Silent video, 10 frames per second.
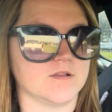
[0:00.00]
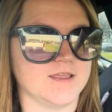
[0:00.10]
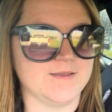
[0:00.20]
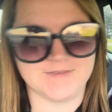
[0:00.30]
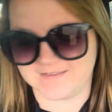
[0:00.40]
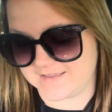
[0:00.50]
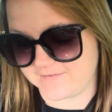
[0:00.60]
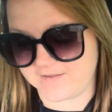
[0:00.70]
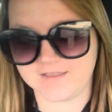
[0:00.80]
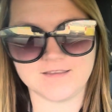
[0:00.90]
time since
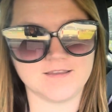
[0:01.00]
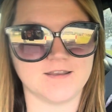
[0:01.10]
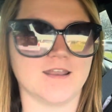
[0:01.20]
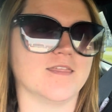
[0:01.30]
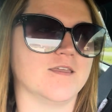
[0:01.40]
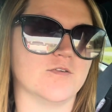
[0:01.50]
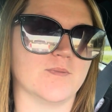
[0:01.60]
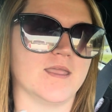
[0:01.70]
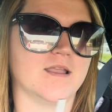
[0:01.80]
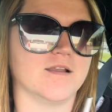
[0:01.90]
I've done anything with
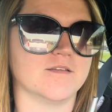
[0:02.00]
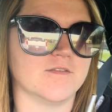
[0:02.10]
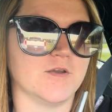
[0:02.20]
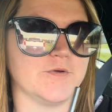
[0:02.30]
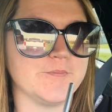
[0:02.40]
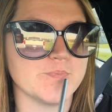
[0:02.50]
my hair, so